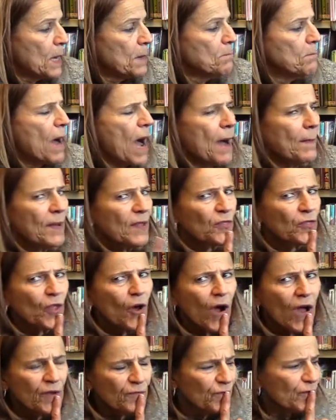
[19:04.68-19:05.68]
Mama
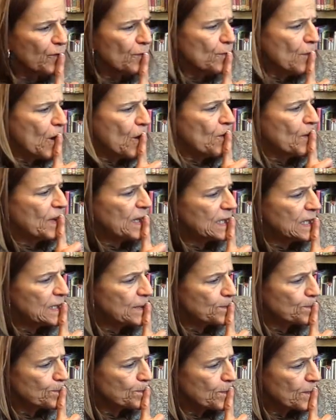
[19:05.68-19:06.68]
thought for a moment,
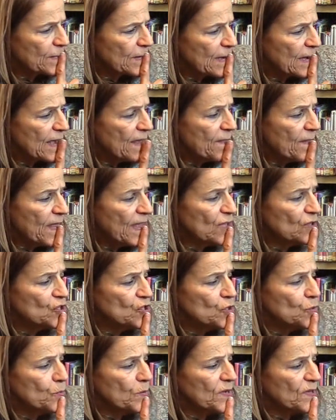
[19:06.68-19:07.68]
and then
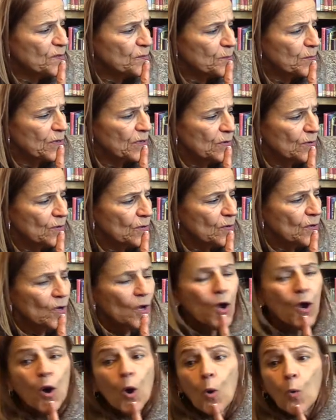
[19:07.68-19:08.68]
she whispered,
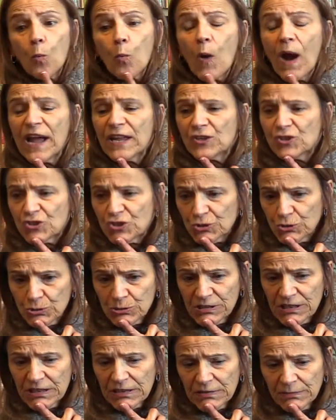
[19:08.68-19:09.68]
Why,
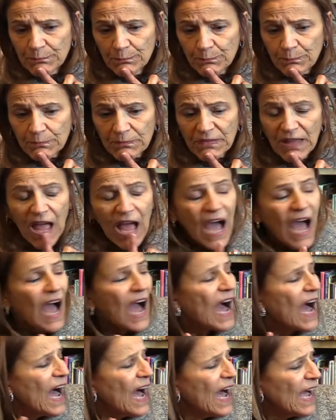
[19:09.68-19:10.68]
Julian,
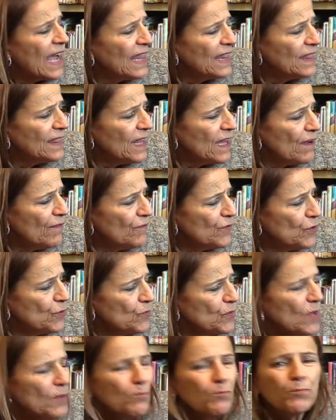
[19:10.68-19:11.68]
I love
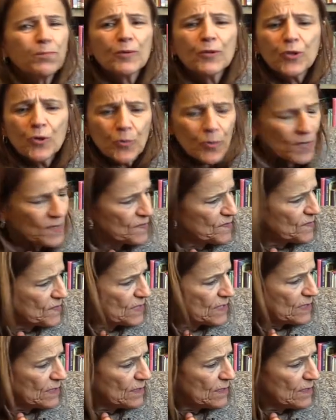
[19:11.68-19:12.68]
you the
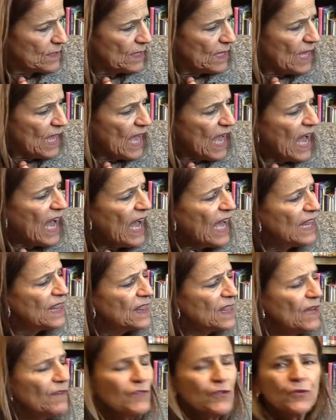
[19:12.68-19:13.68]
bluest. I
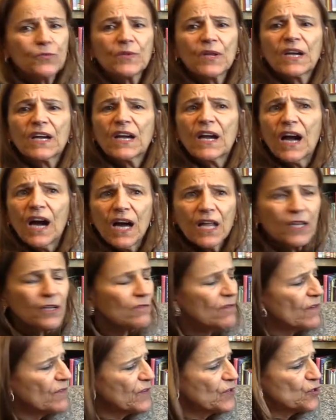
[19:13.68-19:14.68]
love you the
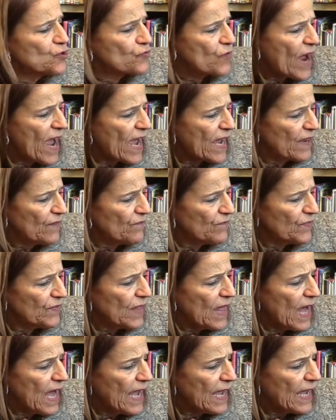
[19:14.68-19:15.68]
color of a
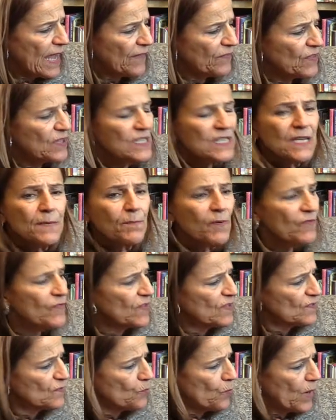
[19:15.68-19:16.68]
dragonfly at the tip of
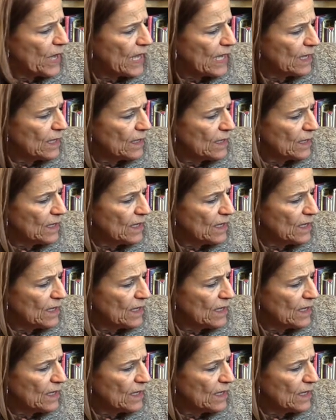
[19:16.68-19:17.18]
its wing.